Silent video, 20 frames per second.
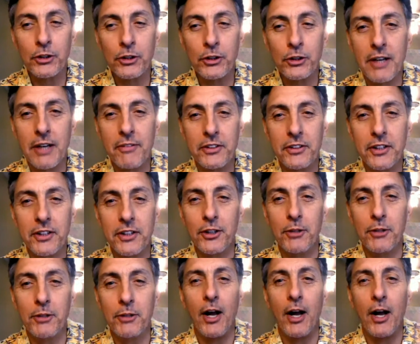June 17th,
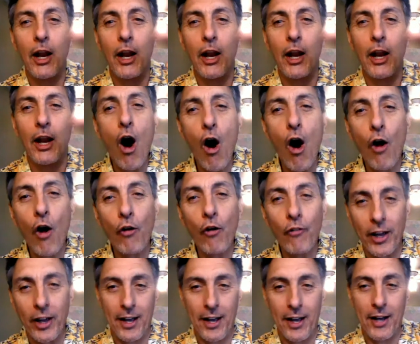you'd be on a long
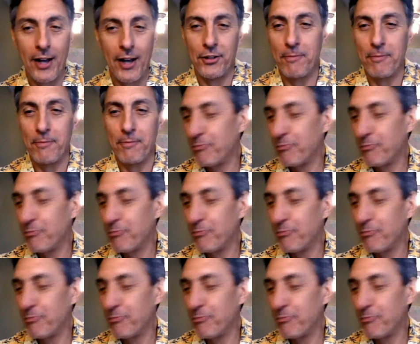vacation.